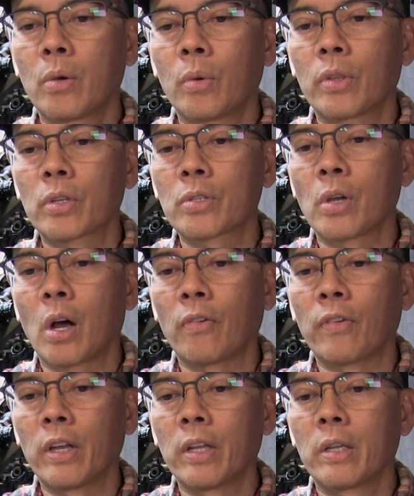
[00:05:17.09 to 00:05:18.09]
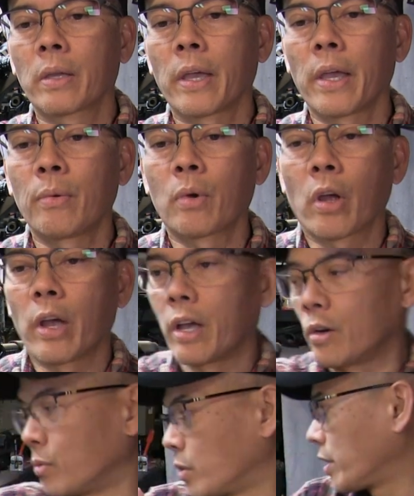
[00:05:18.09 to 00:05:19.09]
with the solvent. Okay, we'll go
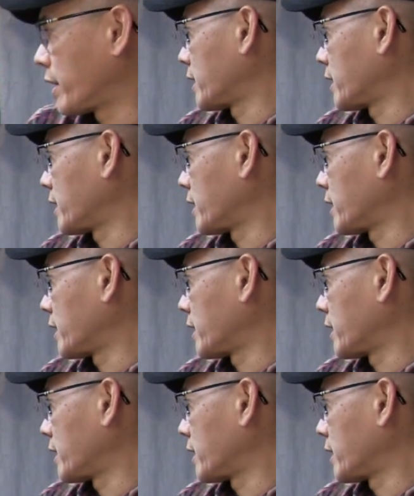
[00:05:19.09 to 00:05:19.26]
ahead and run